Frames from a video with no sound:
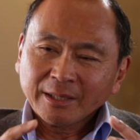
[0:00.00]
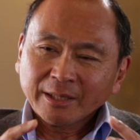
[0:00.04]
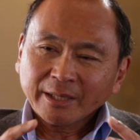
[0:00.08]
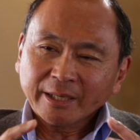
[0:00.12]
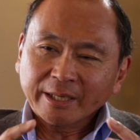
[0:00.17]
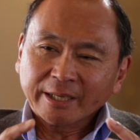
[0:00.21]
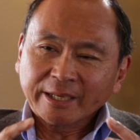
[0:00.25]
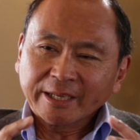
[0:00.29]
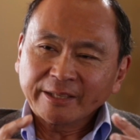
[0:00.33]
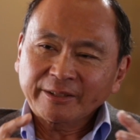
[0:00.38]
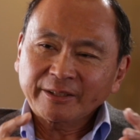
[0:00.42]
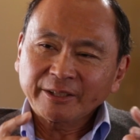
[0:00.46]

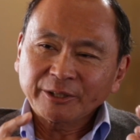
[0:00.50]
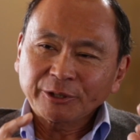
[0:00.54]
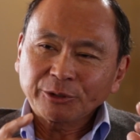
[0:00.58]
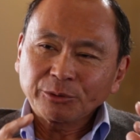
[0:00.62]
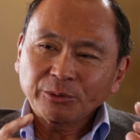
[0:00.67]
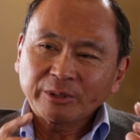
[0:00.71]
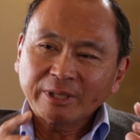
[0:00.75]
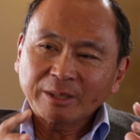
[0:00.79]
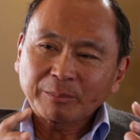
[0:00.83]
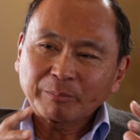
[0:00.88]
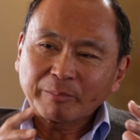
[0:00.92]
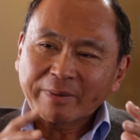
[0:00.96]
And I think
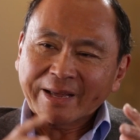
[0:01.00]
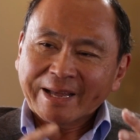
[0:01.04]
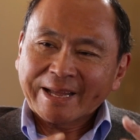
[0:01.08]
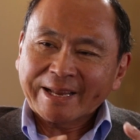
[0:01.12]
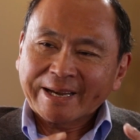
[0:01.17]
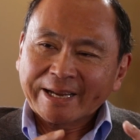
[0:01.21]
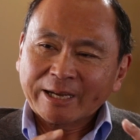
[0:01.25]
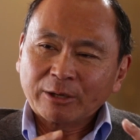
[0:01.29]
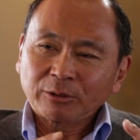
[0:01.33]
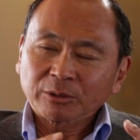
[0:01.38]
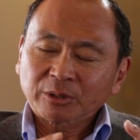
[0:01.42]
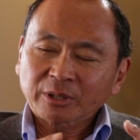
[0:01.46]
you get
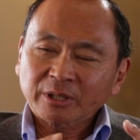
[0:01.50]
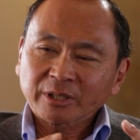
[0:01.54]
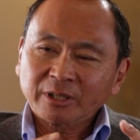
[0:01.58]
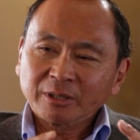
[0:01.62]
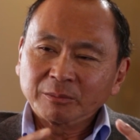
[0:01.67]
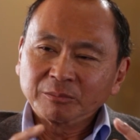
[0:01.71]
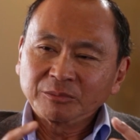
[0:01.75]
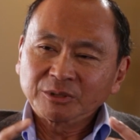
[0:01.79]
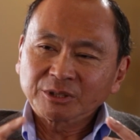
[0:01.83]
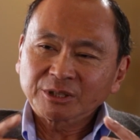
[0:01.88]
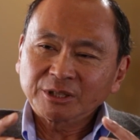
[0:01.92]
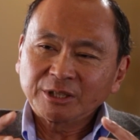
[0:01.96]
bad
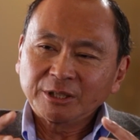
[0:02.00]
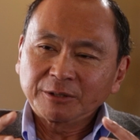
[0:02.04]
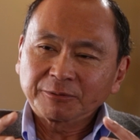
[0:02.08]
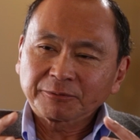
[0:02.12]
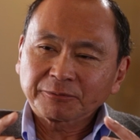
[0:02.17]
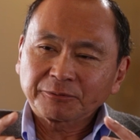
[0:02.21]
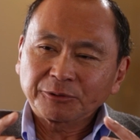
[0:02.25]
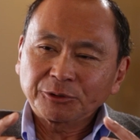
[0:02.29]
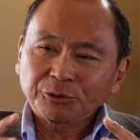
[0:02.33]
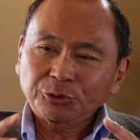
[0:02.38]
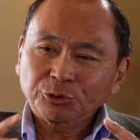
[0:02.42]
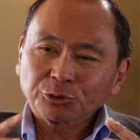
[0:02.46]
outcomes
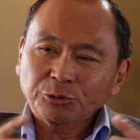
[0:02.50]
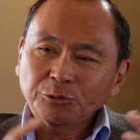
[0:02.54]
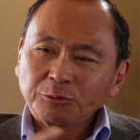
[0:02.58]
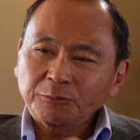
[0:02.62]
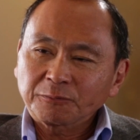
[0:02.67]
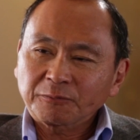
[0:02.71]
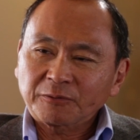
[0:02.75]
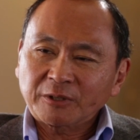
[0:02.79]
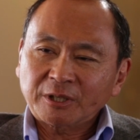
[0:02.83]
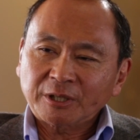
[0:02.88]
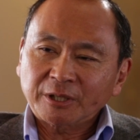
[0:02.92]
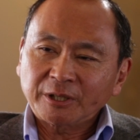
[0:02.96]
if you're too
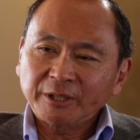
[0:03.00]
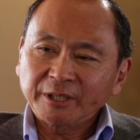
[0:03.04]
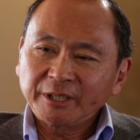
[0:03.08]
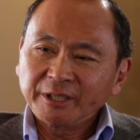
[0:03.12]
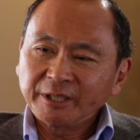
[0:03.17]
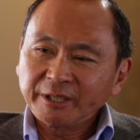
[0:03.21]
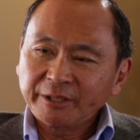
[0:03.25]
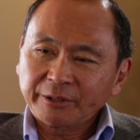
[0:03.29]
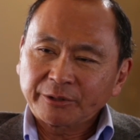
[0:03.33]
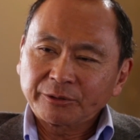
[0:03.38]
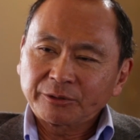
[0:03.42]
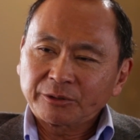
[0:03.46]
far
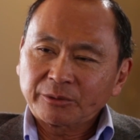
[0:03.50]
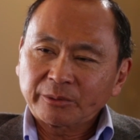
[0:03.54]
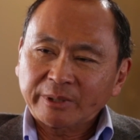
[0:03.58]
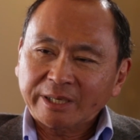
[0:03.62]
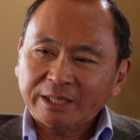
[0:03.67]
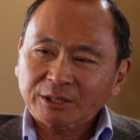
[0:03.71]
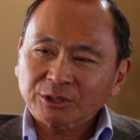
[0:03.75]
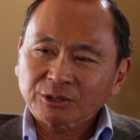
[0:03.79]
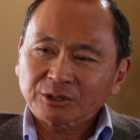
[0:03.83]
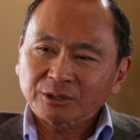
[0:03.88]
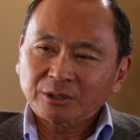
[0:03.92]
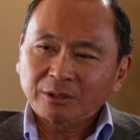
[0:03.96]
in either
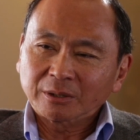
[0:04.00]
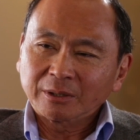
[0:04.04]
direction.